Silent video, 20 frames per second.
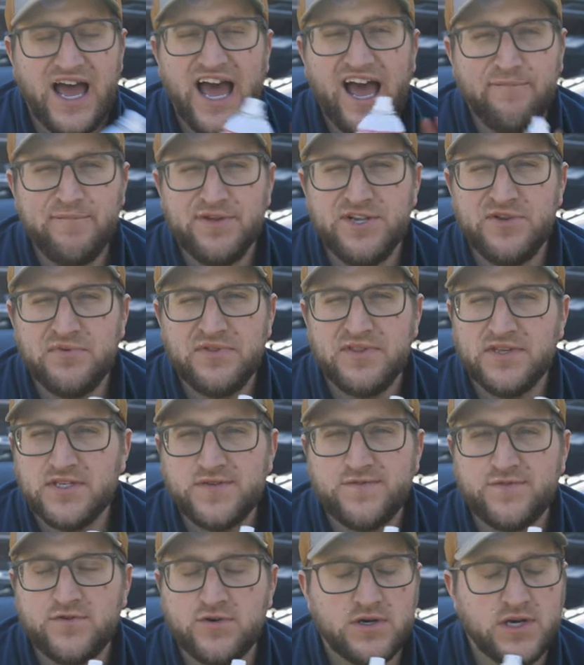I've been doing
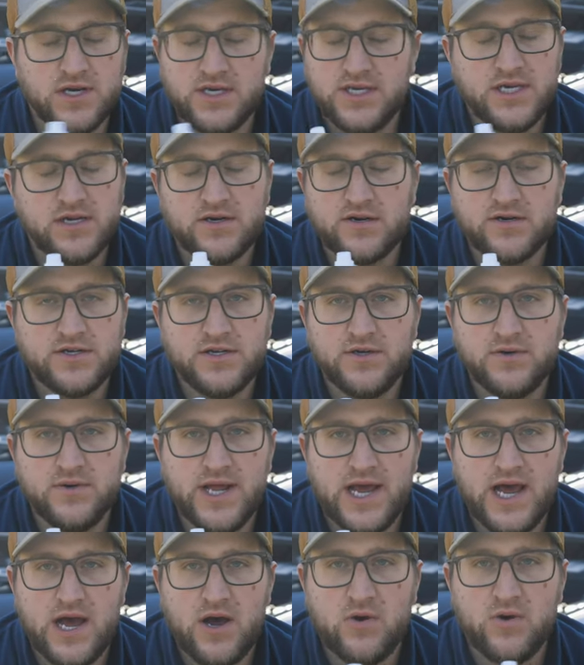this for a year or two
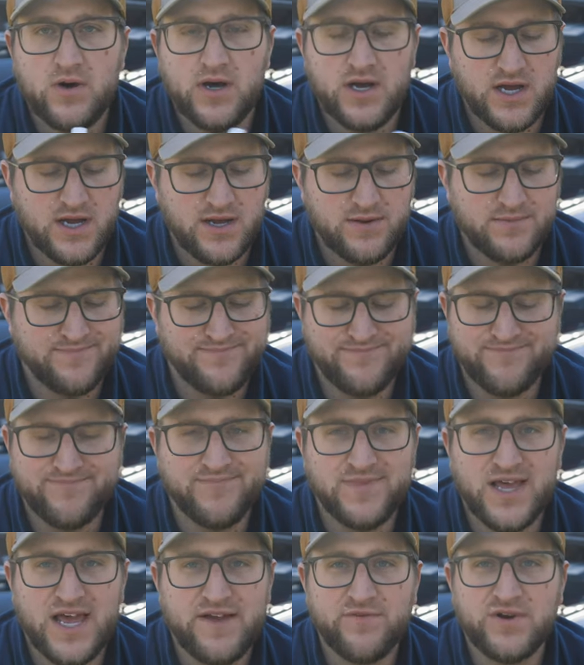now,
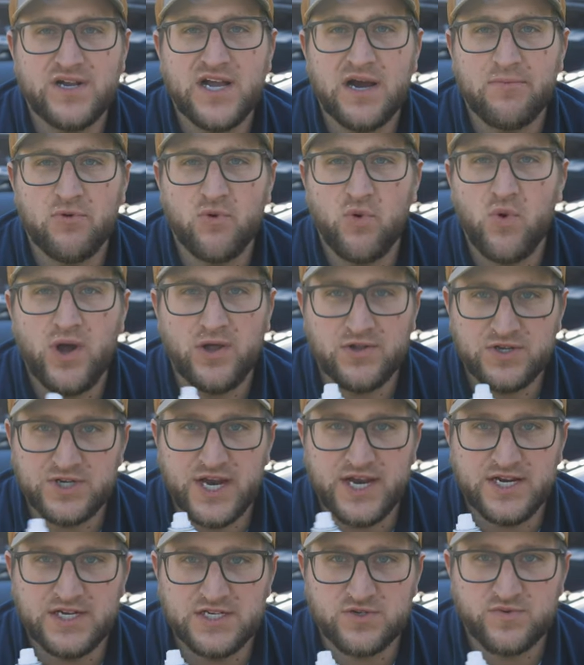every couple oil
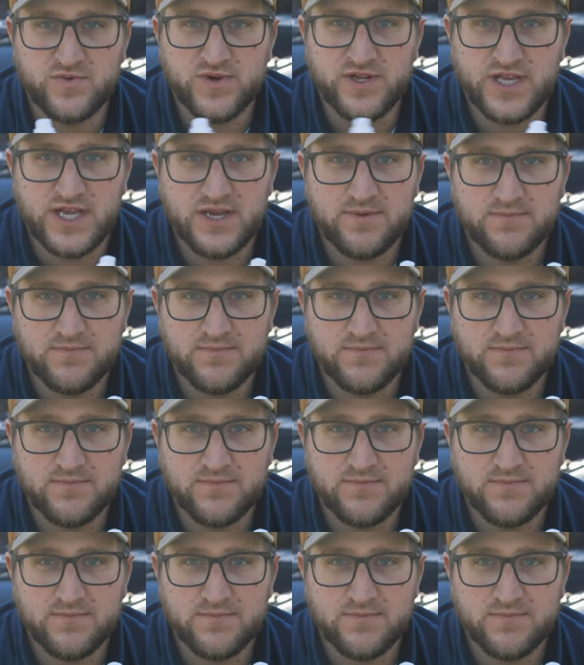changes really.